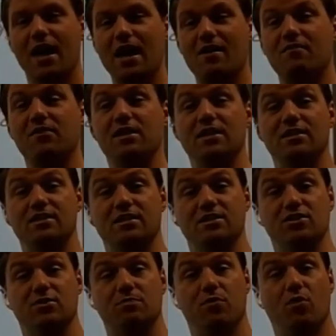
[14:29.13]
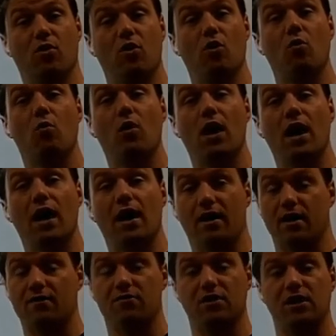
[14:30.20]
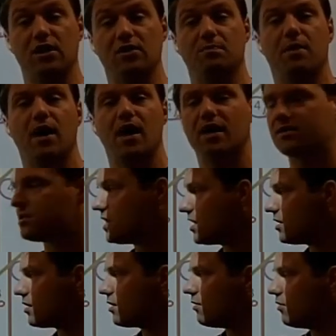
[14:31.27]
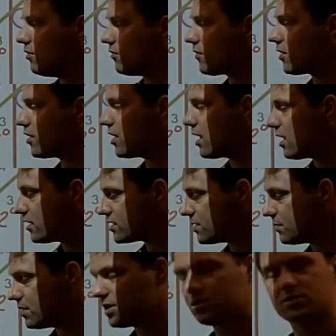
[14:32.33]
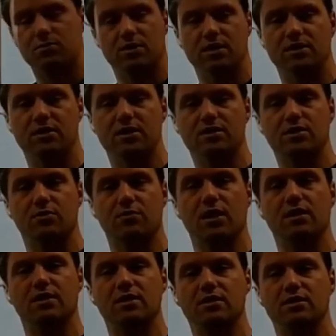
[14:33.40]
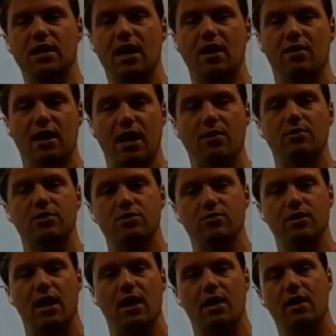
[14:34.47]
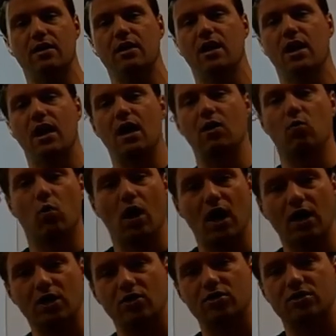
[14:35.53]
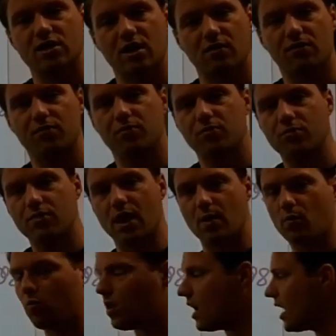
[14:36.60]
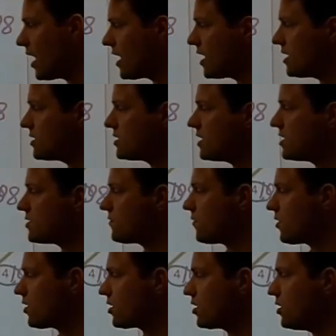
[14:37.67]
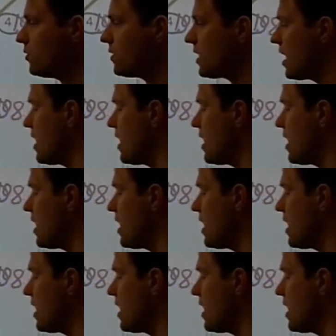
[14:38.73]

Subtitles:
evidence to support why. If you need to pause it and go over some of these reasons and write these down, I would do that. And walk yourself through them. Why is this vertical with